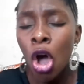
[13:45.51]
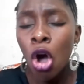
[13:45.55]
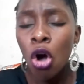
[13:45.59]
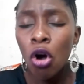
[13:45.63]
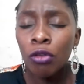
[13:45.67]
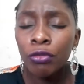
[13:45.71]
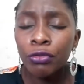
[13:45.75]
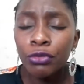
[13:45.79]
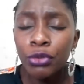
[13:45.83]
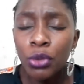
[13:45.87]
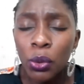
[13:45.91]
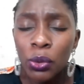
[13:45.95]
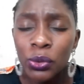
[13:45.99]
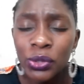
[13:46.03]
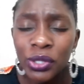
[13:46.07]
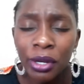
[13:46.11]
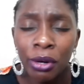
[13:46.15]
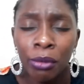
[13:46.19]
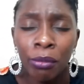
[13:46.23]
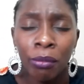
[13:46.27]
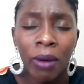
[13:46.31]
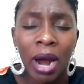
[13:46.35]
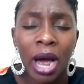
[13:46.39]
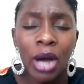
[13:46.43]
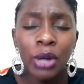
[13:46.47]
of those
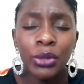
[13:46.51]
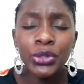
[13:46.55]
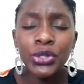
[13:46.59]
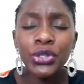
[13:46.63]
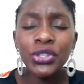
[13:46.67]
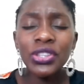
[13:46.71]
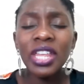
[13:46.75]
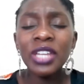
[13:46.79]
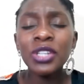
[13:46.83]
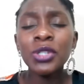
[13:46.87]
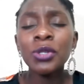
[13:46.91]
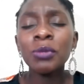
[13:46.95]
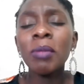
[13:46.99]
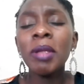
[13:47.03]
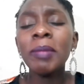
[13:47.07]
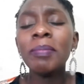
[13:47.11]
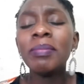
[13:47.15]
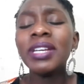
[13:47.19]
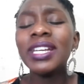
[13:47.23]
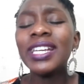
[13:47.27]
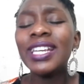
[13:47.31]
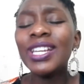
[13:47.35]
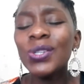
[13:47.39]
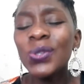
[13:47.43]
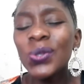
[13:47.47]
around you, that you may
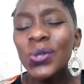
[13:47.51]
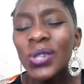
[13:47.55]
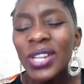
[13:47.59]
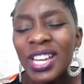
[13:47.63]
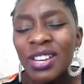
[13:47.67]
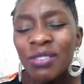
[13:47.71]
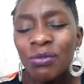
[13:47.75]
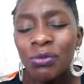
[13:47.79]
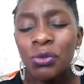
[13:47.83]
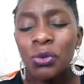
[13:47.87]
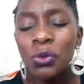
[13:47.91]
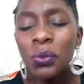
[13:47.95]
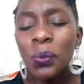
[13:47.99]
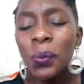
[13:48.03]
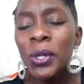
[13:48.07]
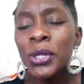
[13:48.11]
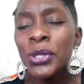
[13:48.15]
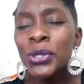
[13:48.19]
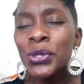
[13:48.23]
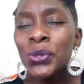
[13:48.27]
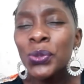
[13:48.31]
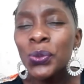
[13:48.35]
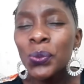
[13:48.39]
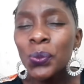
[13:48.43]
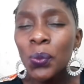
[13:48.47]
begin to
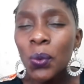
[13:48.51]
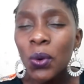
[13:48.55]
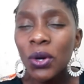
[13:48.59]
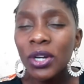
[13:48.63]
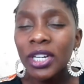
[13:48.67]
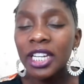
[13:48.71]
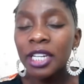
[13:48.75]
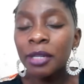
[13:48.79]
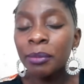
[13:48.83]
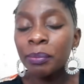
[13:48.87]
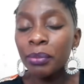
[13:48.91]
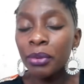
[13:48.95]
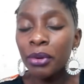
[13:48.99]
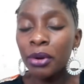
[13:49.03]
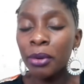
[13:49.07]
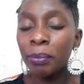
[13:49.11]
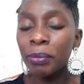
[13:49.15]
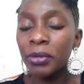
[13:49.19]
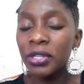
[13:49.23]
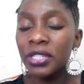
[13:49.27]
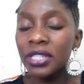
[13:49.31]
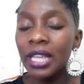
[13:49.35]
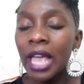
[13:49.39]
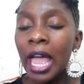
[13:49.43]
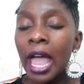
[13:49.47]
influence, to walk in
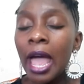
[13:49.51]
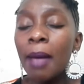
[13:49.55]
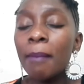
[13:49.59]
purpose.